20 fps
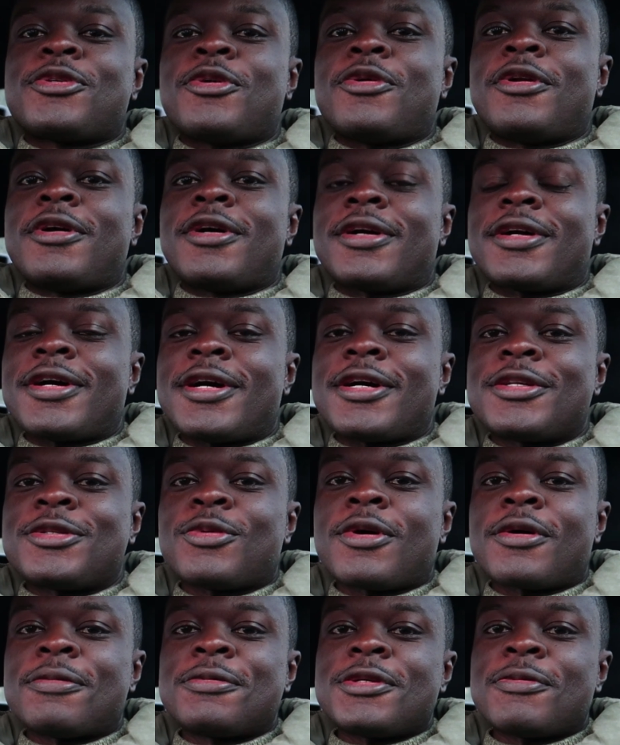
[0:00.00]
going on, guys?
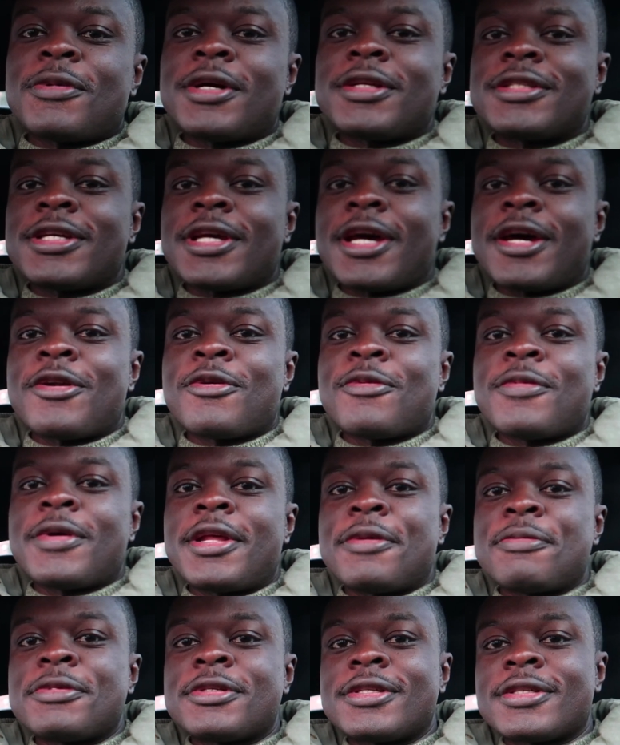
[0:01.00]
Welcome to my channel.
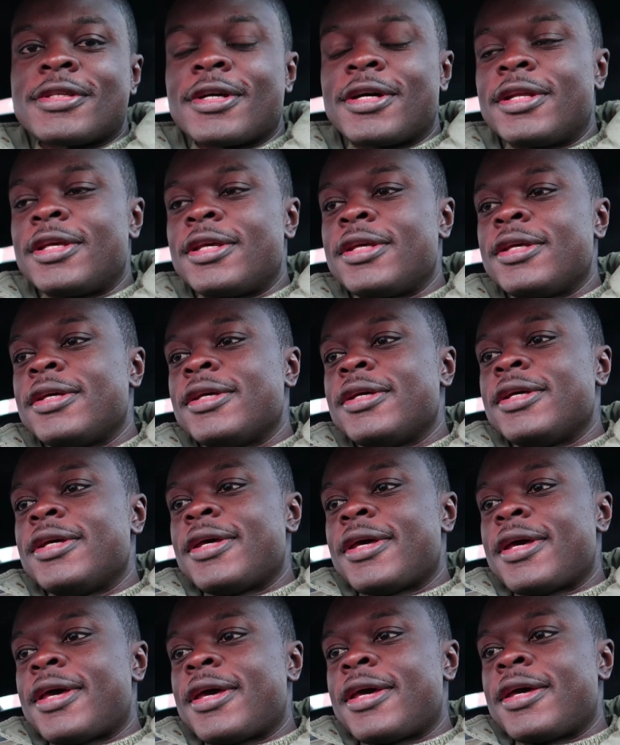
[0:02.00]
My name is Sunny,
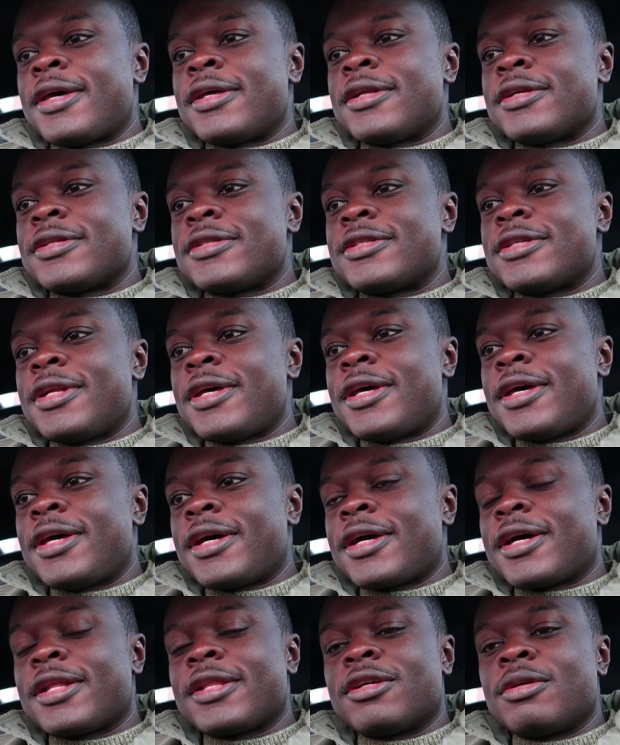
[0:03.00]
and
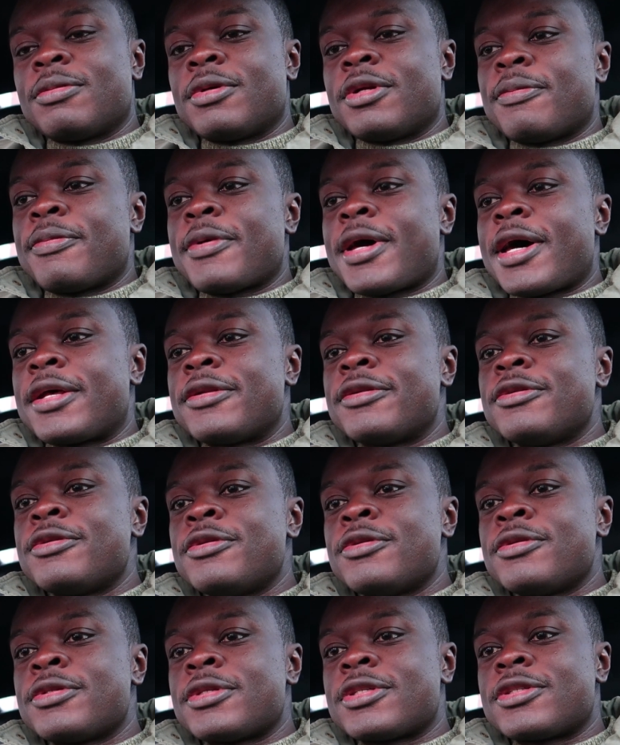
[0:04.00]
today I got a little bit of bad
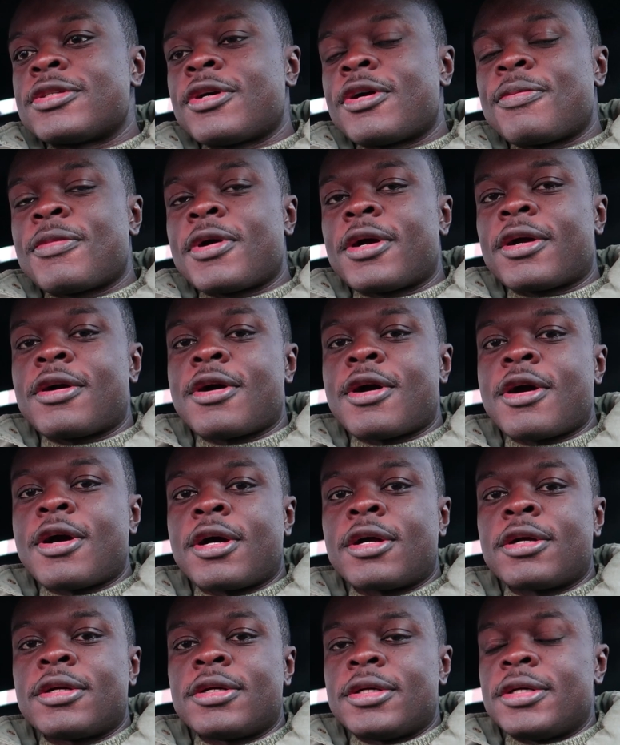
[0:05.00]
news. I started my
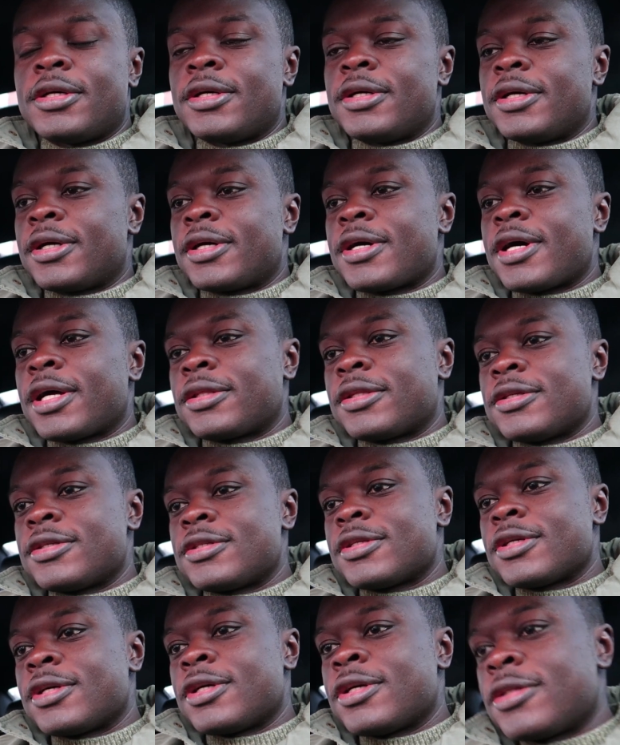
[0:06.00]
car, got
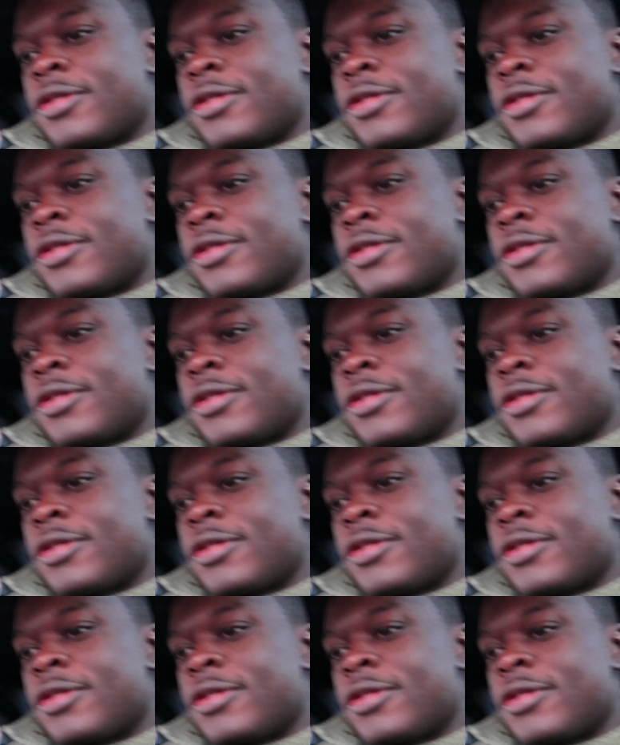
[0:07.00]
this